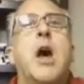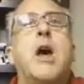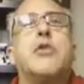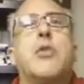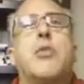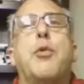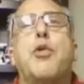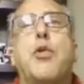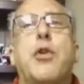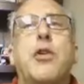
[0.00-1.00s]

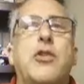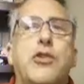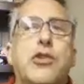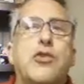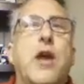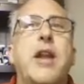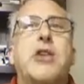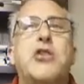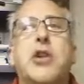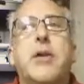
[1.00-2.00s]
Entrepreneurial
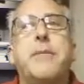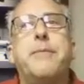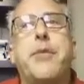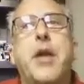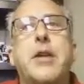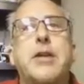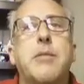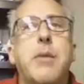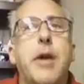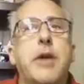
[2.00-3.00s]
Strategy and
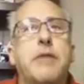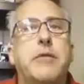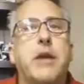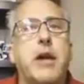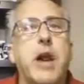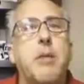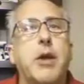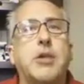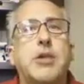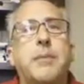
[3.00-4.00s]
Competitive
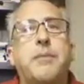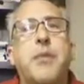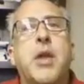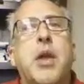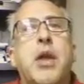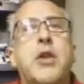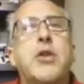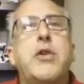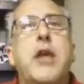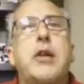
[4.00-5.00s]
Dynamics.
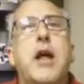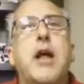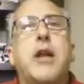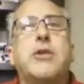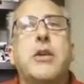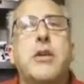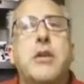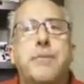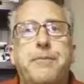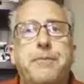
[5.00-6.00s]
New
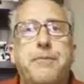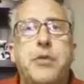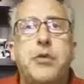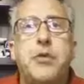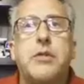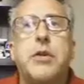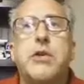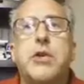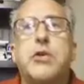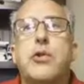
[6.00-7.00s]
technology, shifting
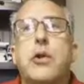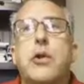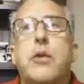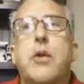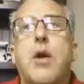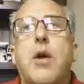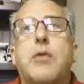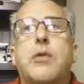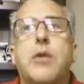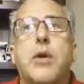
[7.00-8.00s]
social and
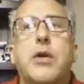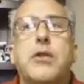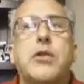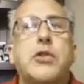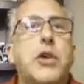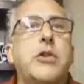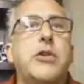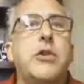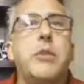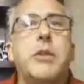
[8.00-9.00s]
demographic trends, and
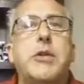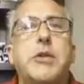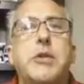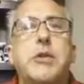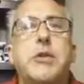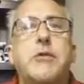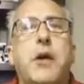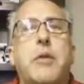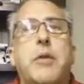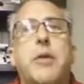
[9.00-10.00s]
changes in the business
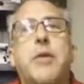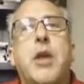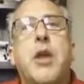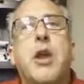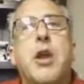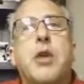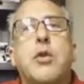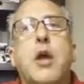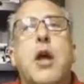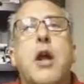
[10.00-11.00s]
environment
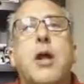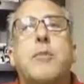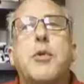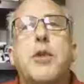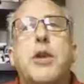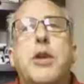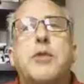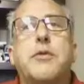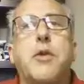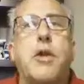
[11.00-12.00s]
create
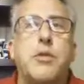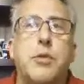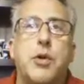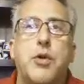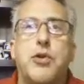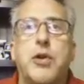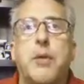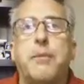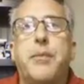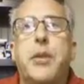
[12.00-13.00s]
opportunities for
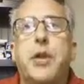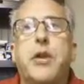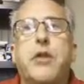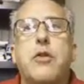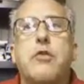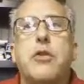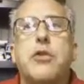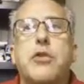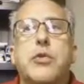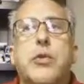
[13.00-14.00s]
entrepreneurship. New
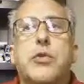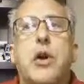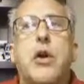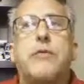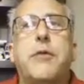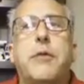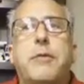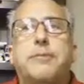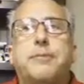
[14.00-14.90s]
ventures which often